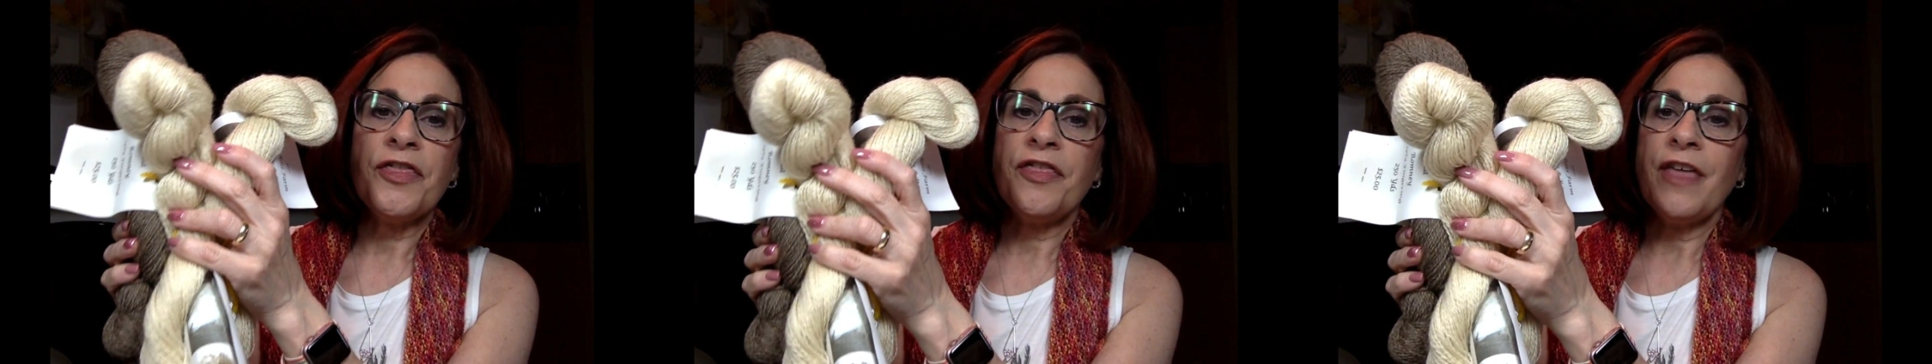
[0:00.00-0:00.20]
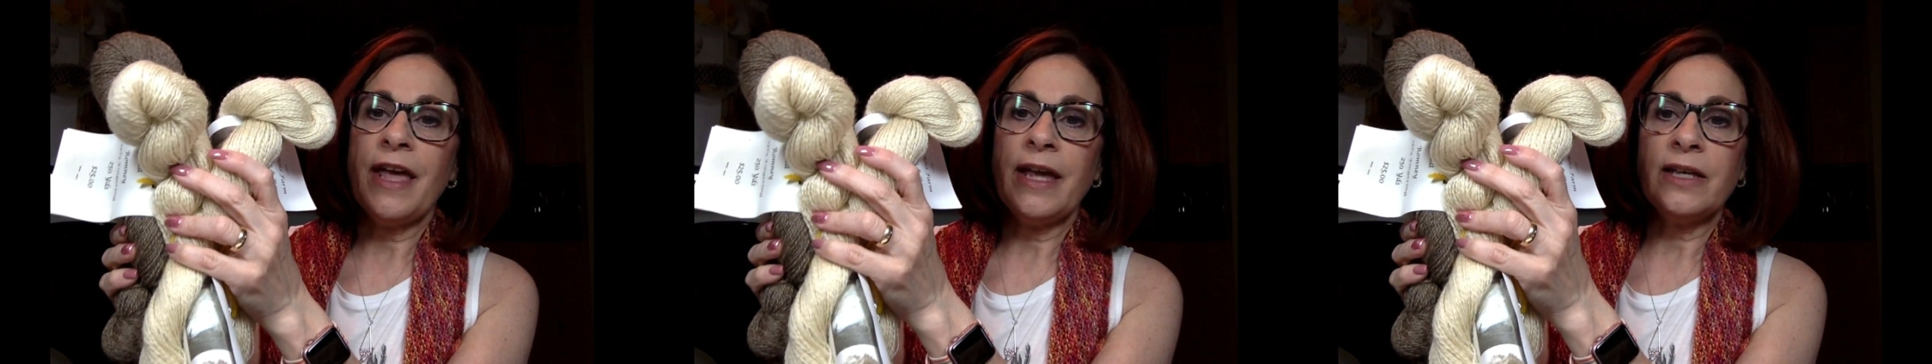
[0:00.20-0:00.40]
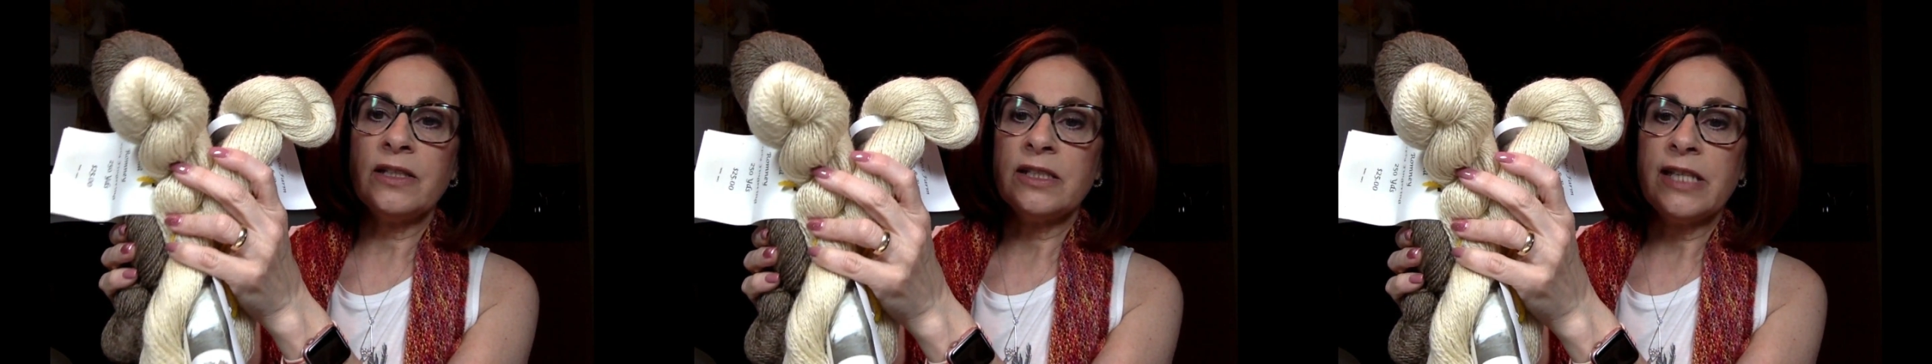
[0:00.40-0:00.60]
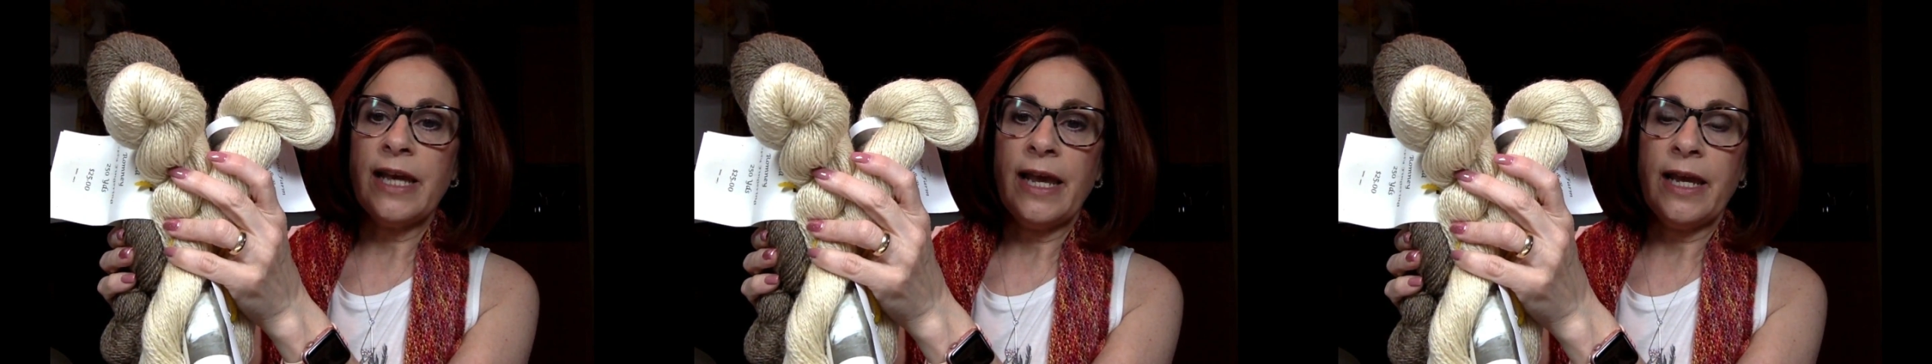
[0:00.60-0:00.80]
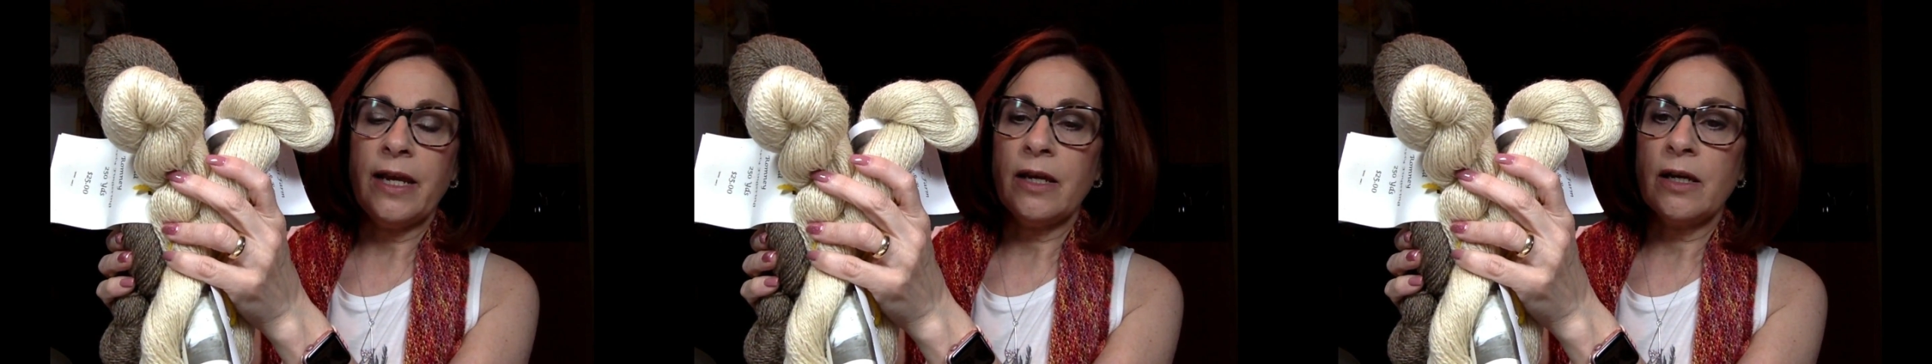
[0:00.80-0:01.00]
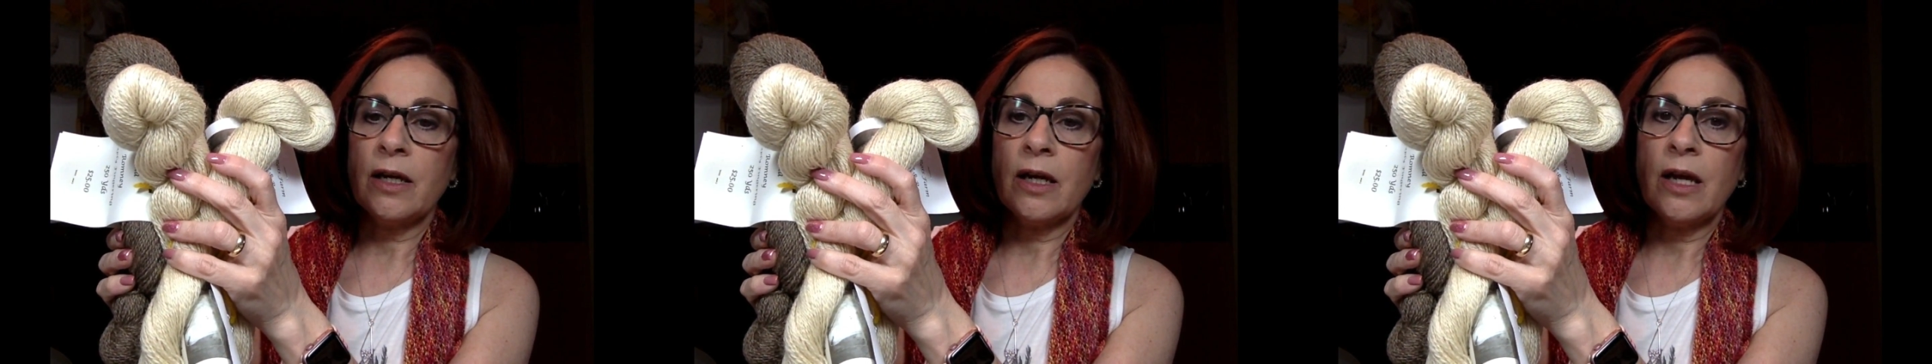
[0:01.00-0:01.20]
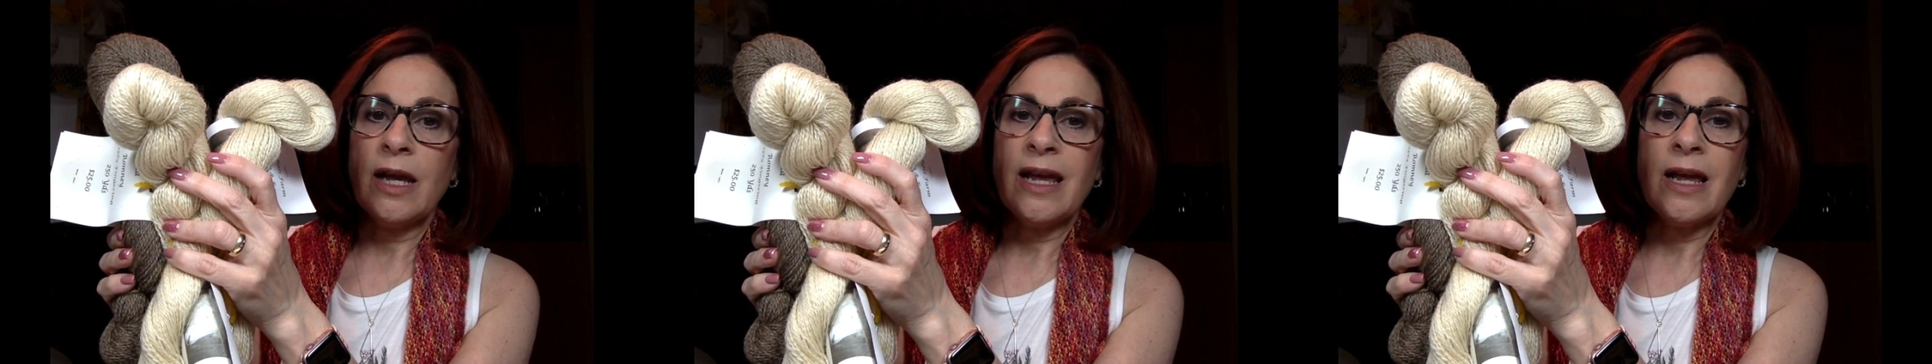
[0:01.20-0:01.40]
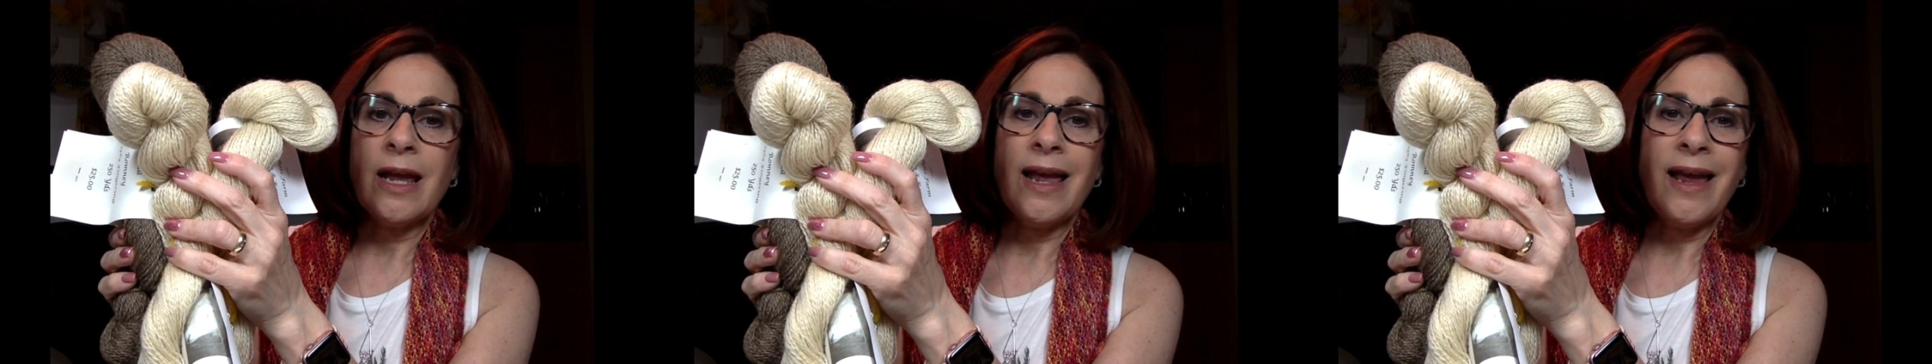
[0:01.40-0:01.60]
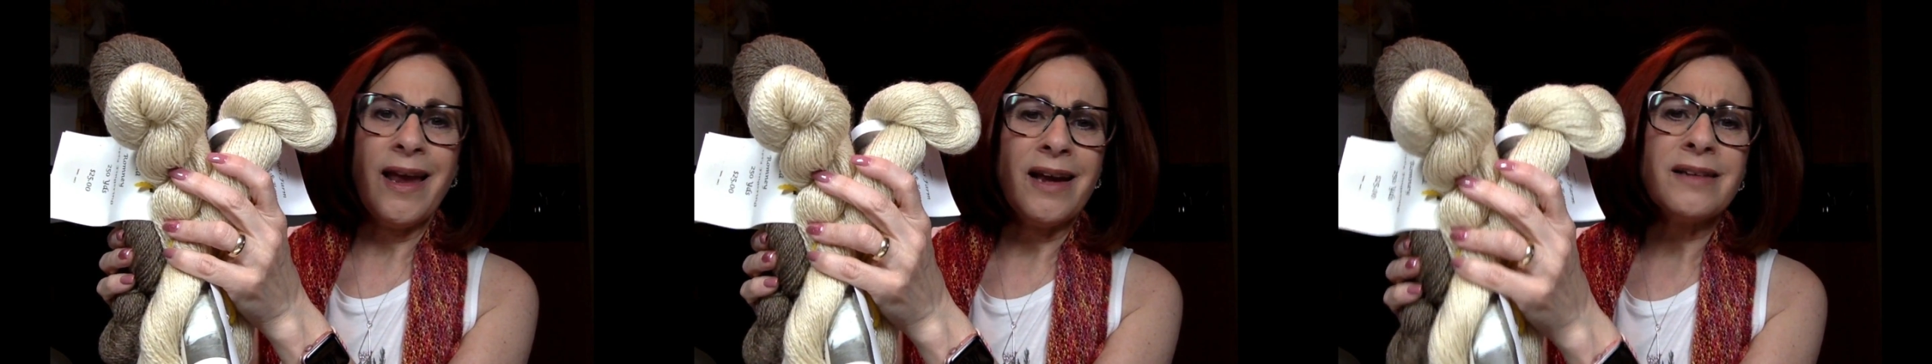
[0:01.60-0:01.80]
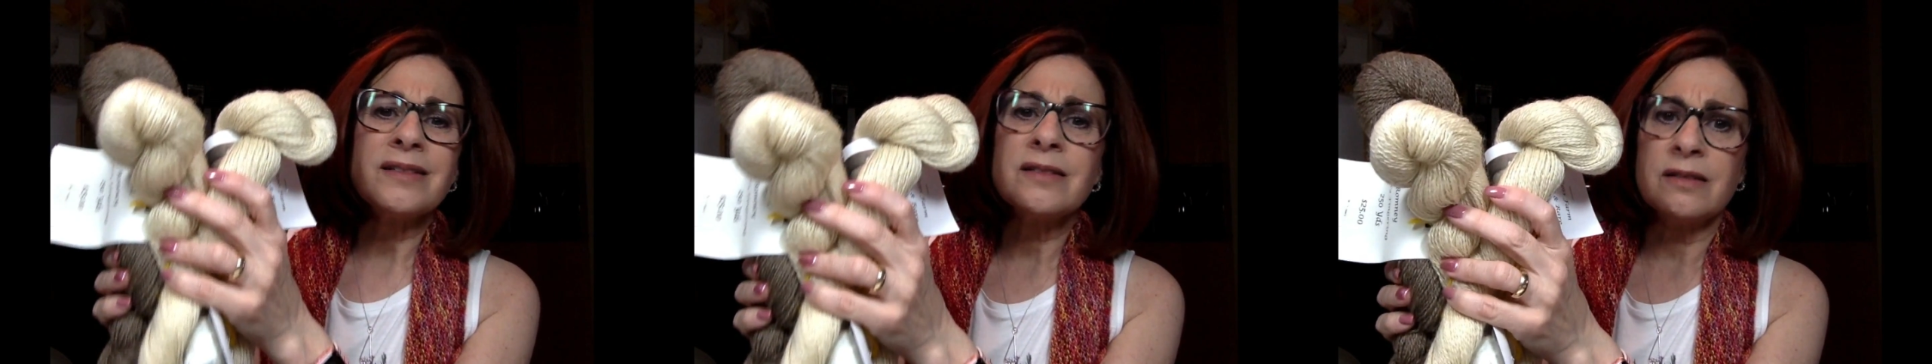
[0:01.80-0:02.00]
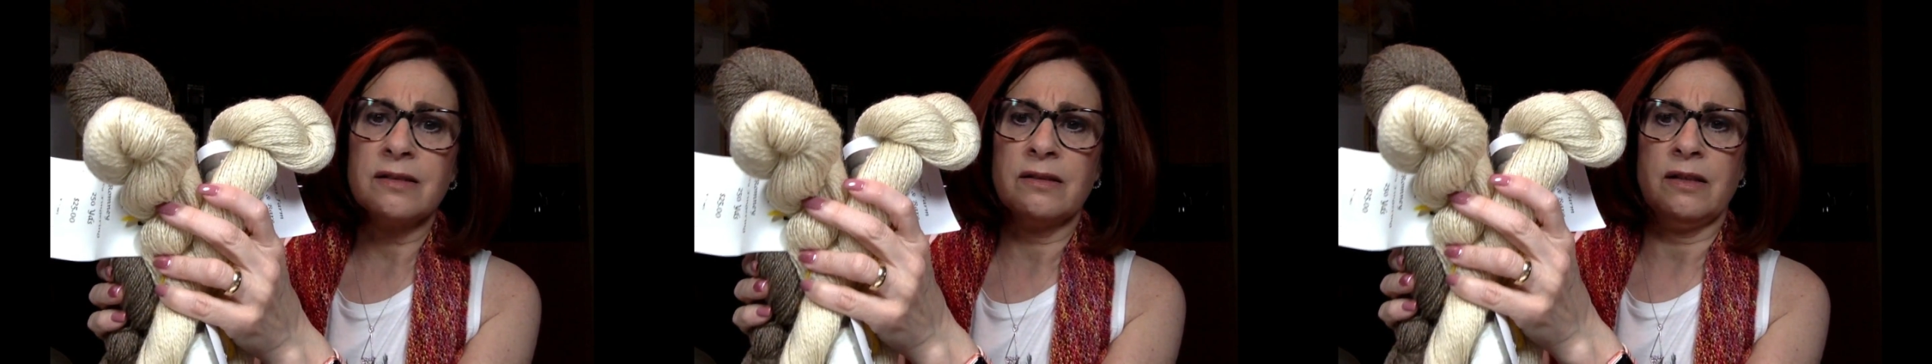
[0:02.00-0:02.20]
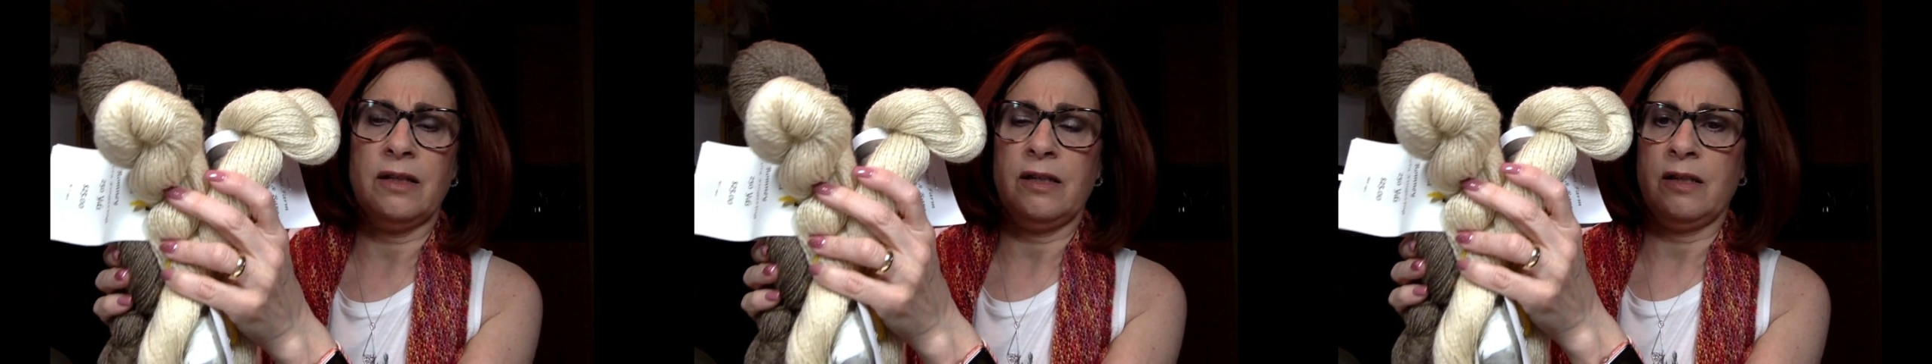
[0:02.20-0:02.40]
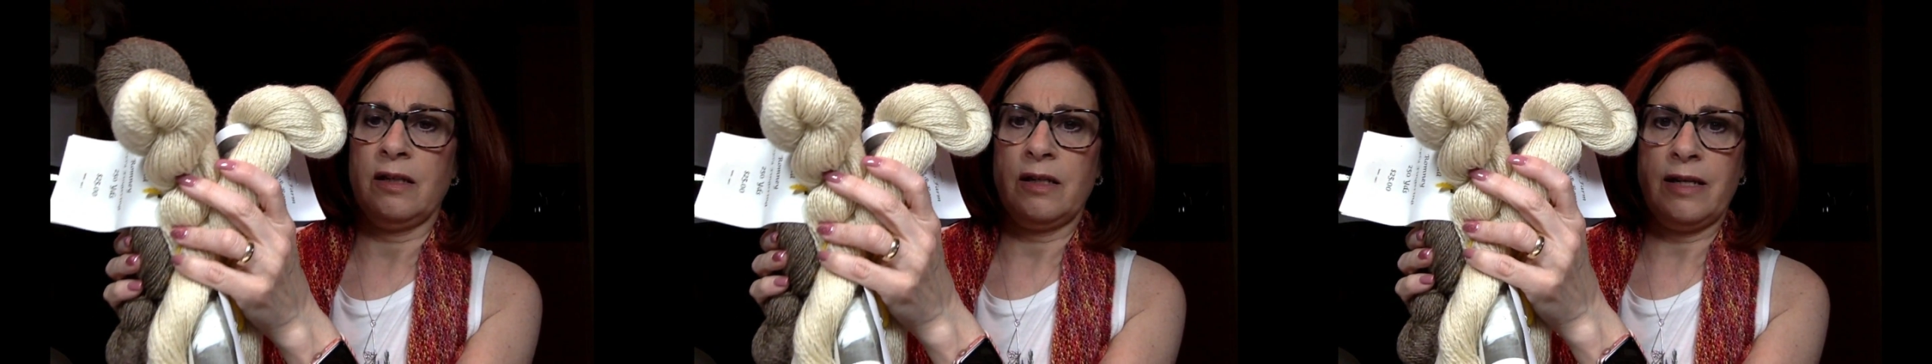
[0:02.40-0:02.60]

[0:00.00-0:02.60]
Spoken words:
They take excellent